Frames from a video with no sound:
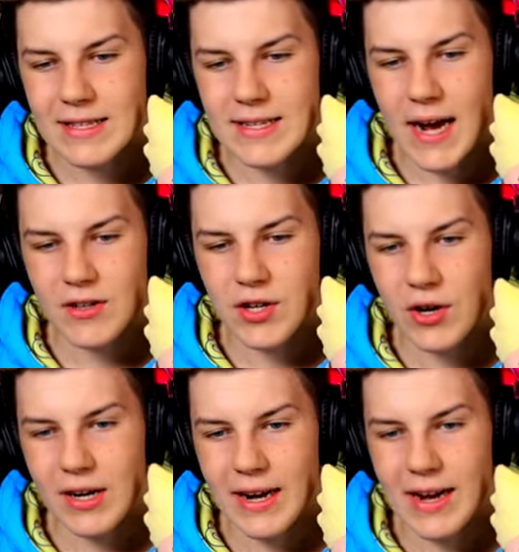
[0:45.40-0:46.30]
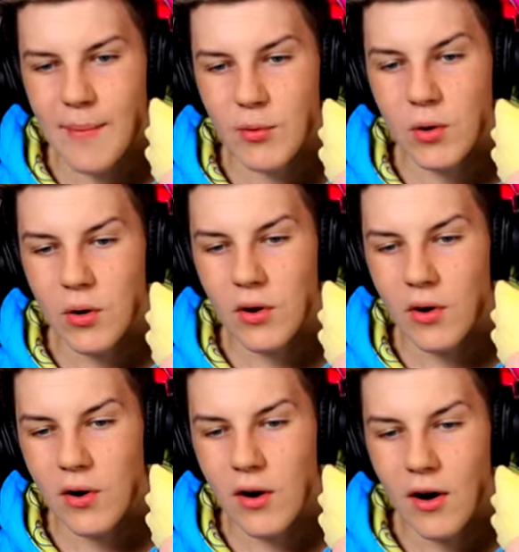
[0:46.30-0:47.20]
it's down to only a couple.
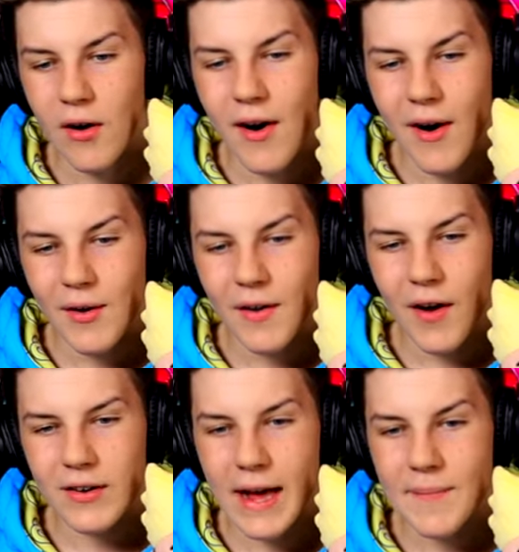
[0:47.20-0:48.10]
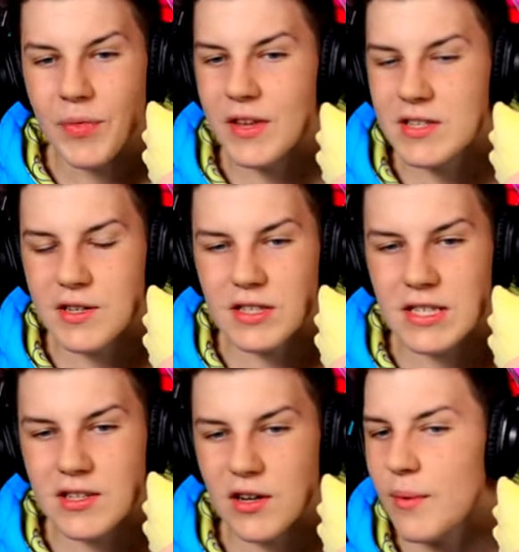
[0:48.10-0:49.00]
Oh, oh, okay, this is good,
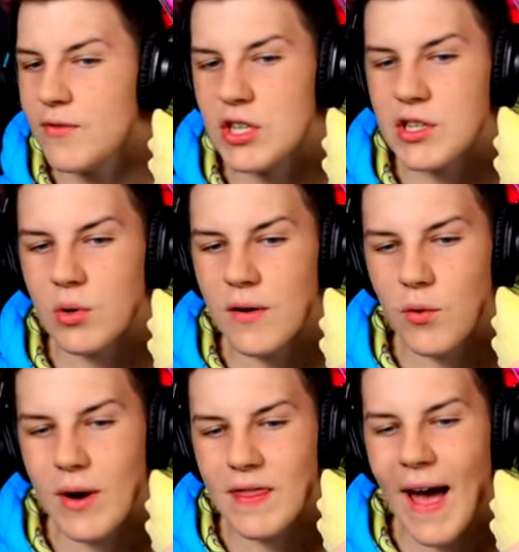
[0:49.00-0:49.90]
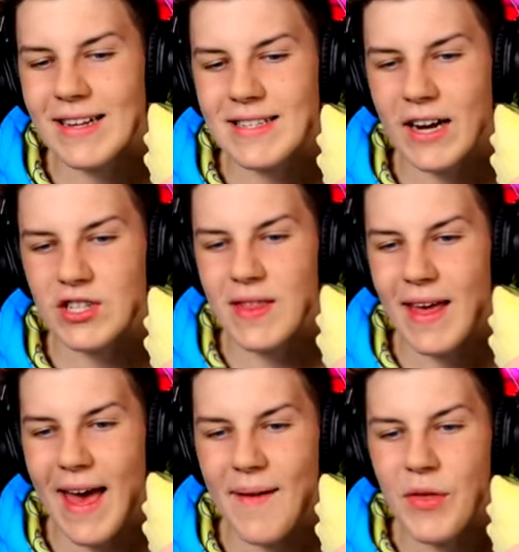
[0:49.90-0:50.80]
this is good. We've just got to avoid that section
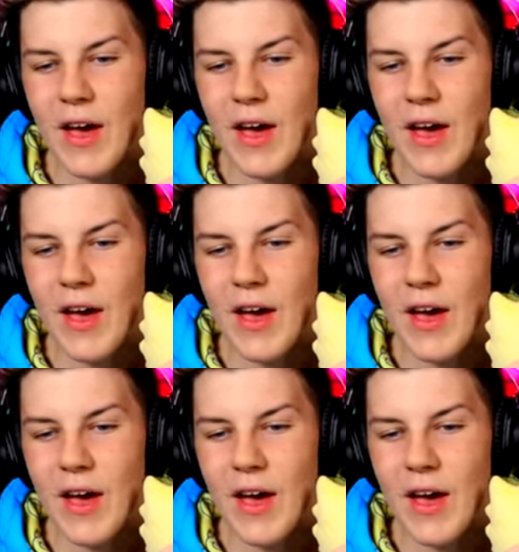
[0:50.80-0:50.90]
there,